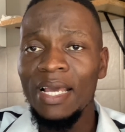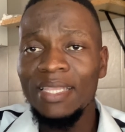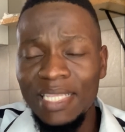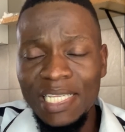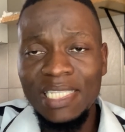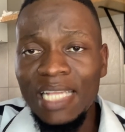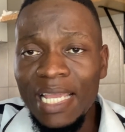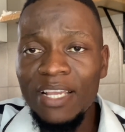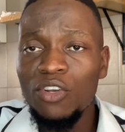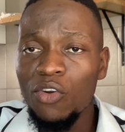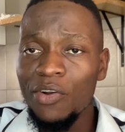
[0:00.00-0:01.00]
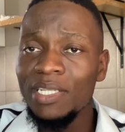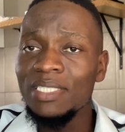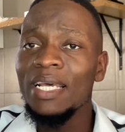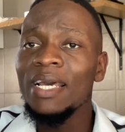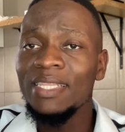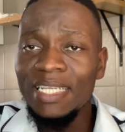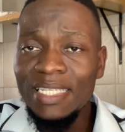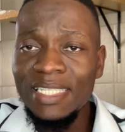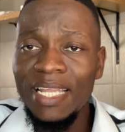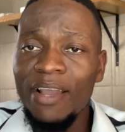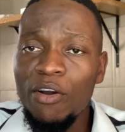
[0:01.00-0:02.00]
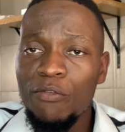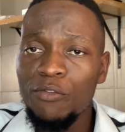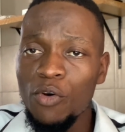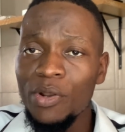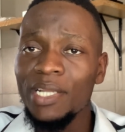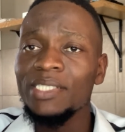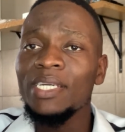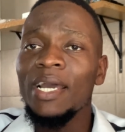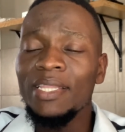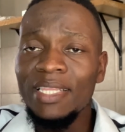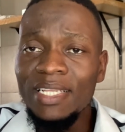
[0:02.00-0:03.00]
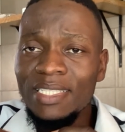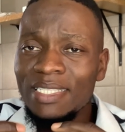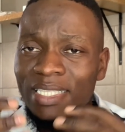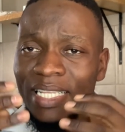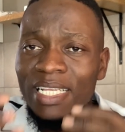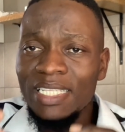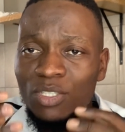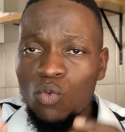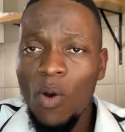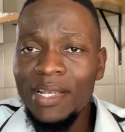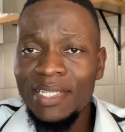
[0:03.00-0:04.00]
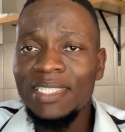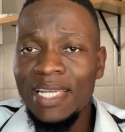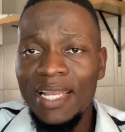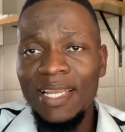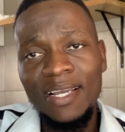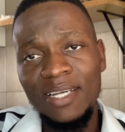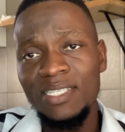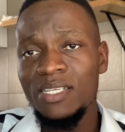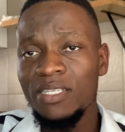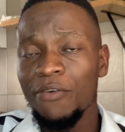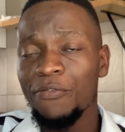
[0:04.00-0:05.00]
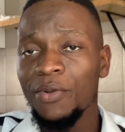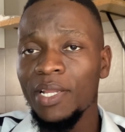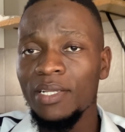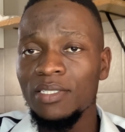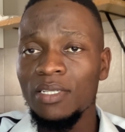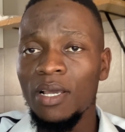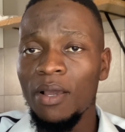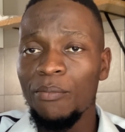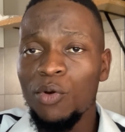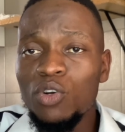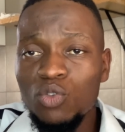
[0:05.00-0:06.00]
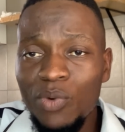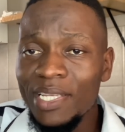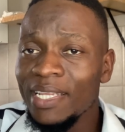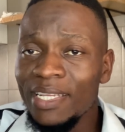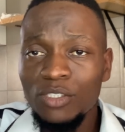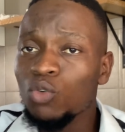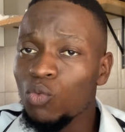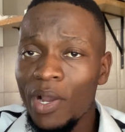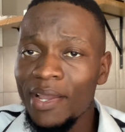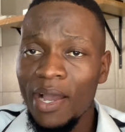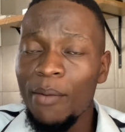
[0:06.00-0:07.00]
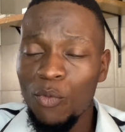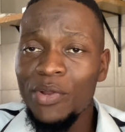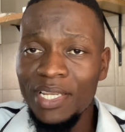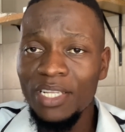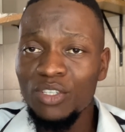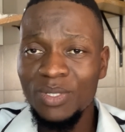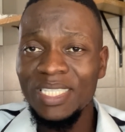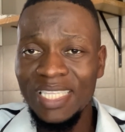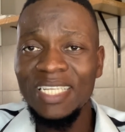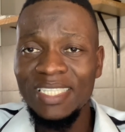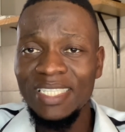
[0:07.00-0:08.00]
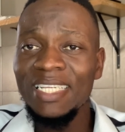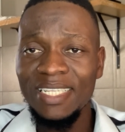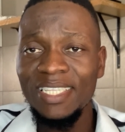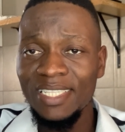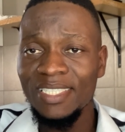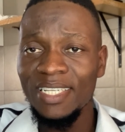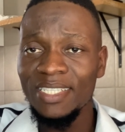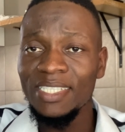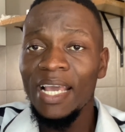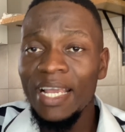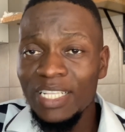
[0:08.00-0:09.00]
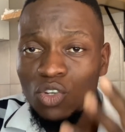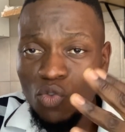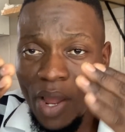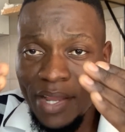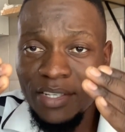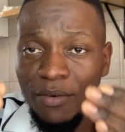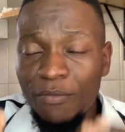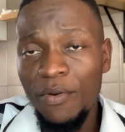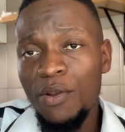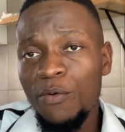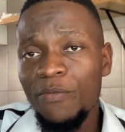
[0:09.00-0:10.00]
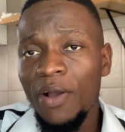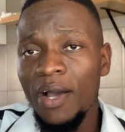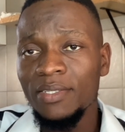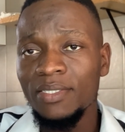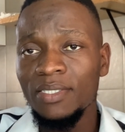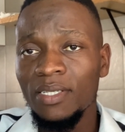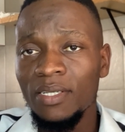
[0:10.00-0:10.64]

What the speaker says: This ignorance, this lack of knowledge, this is what is killing us as Africans. Because we need to wake up. We need to start seeing these things. It's right in front of us.